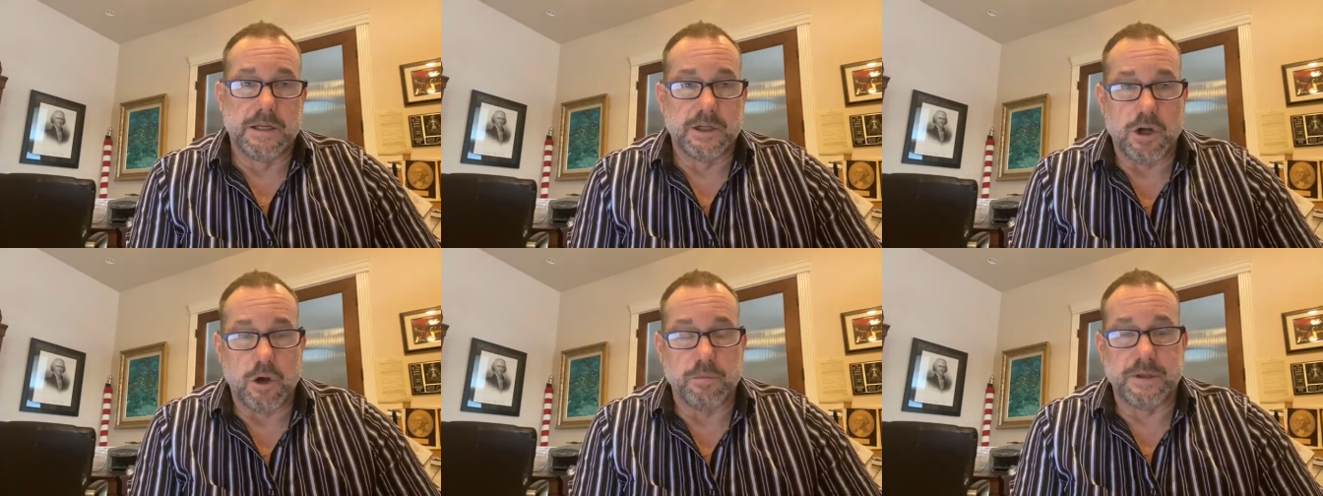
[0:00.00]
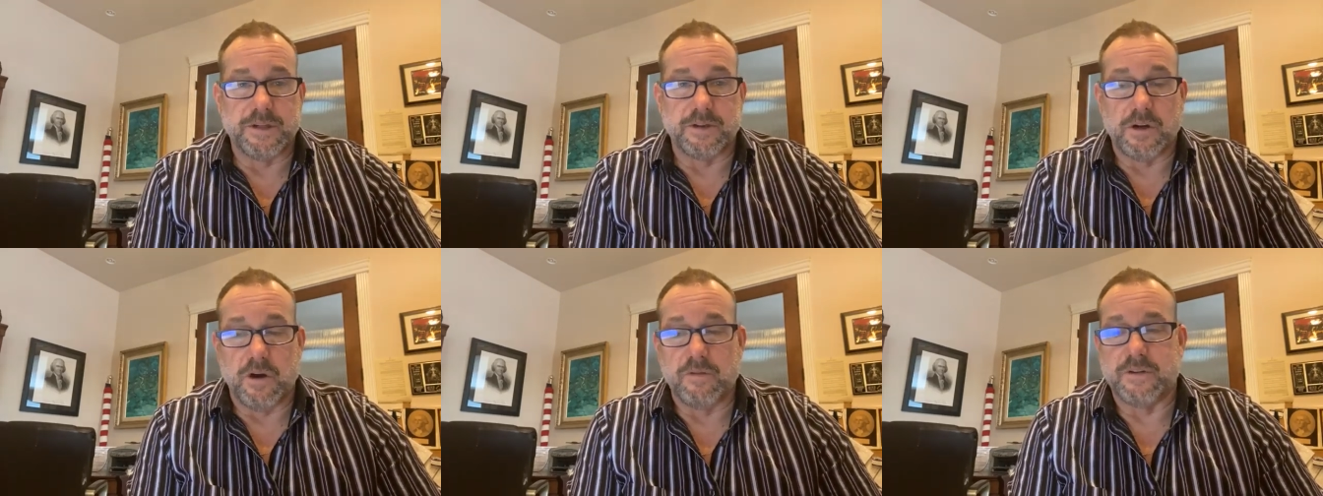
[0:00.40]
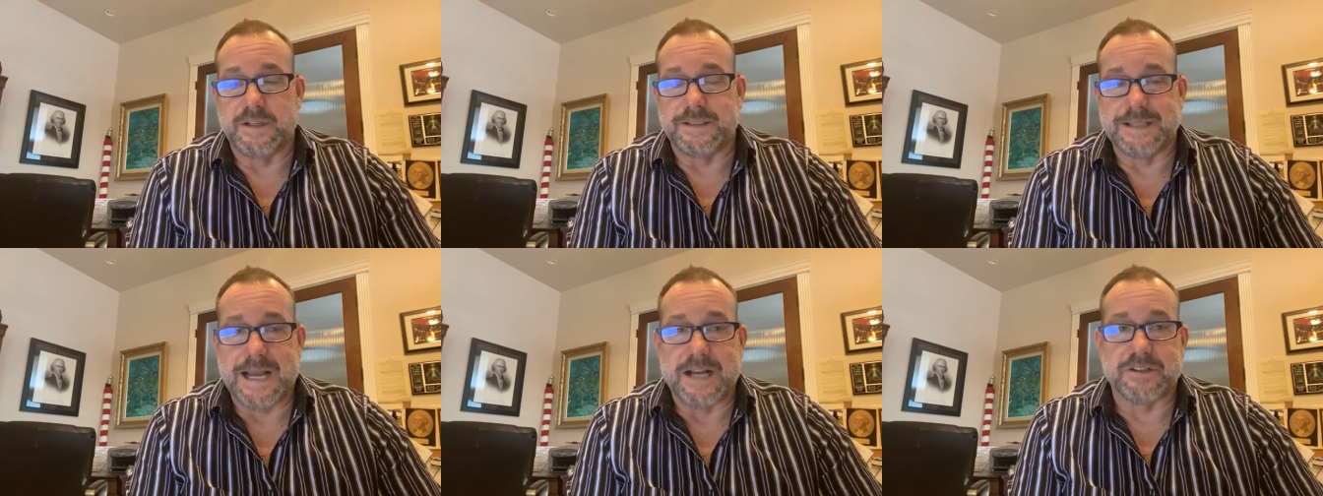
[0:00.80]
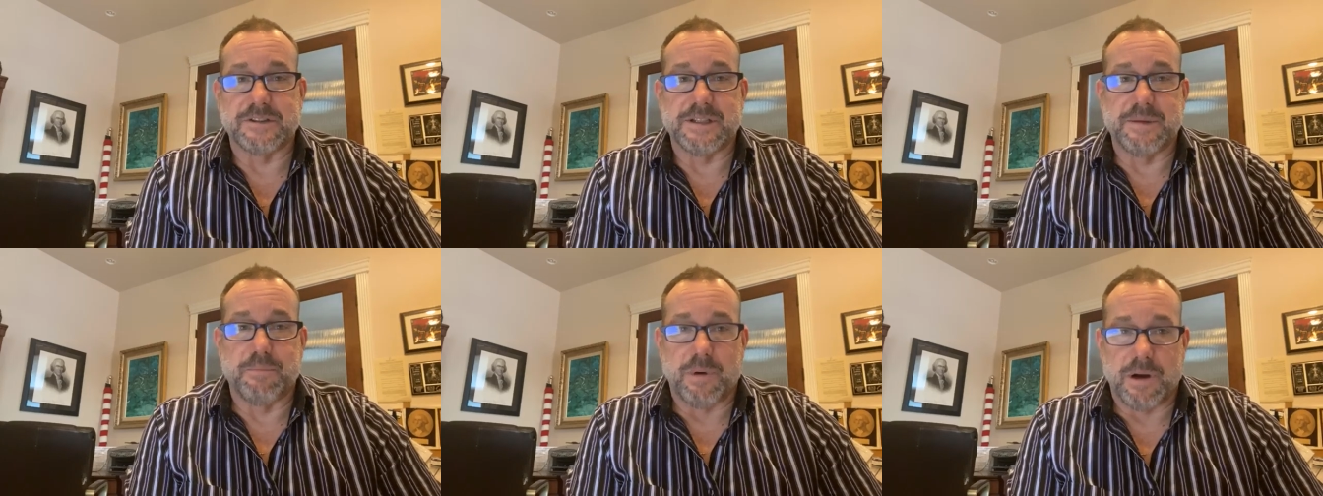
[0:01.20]
COVID, COVID is
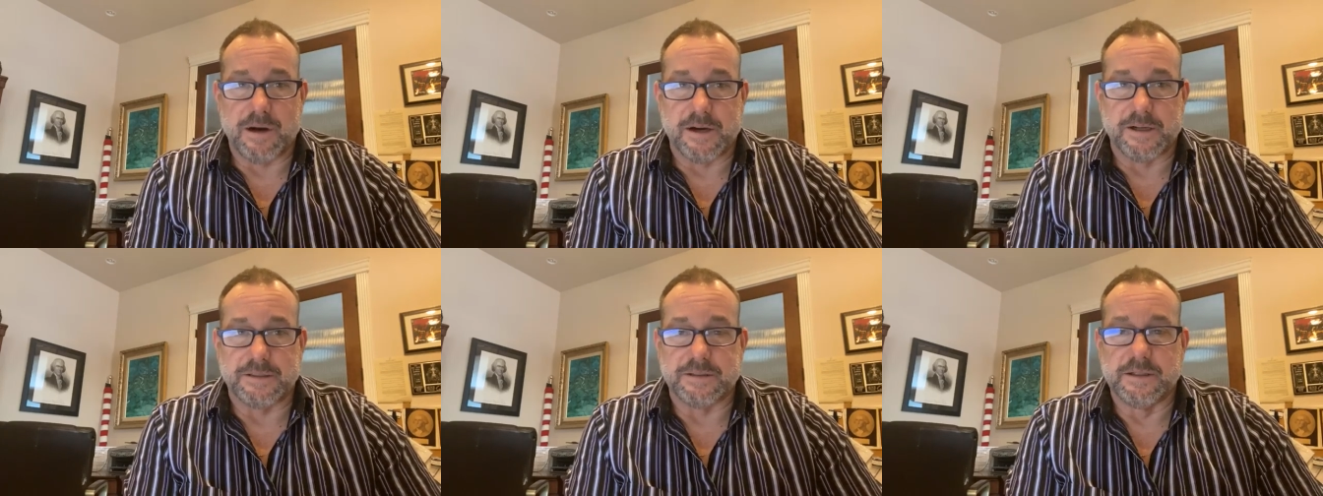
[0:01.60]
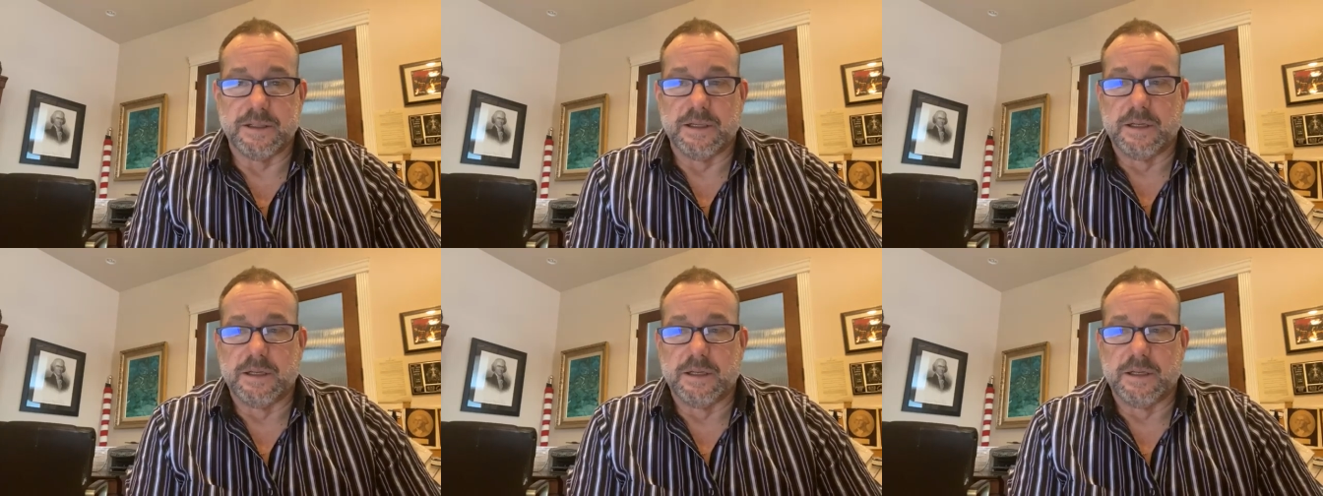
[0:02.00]
actually part